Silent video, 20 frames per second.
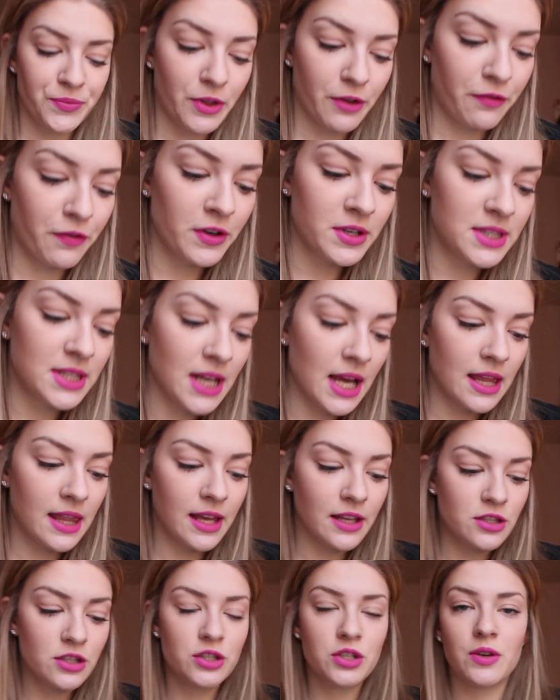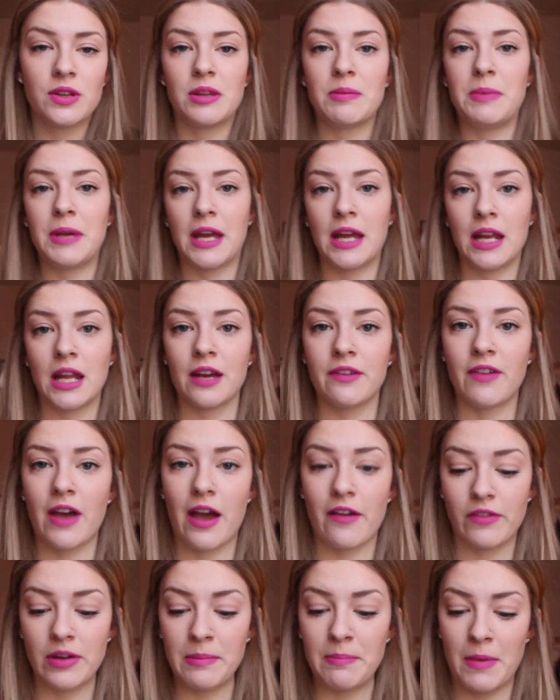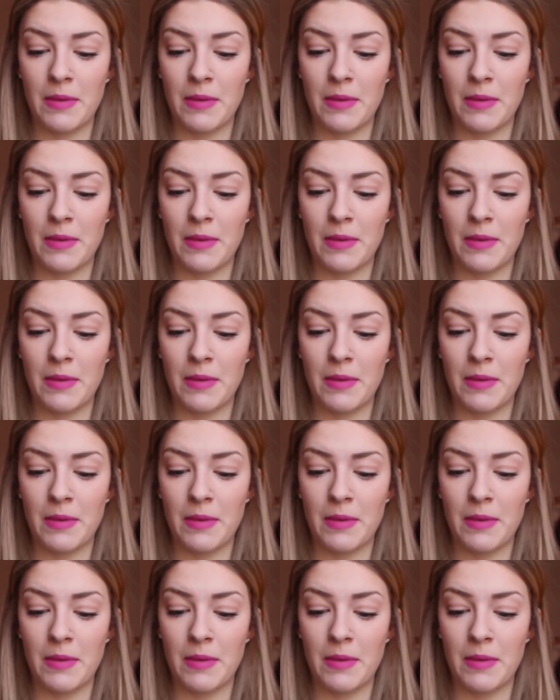the first thing I like to do at the beginning of every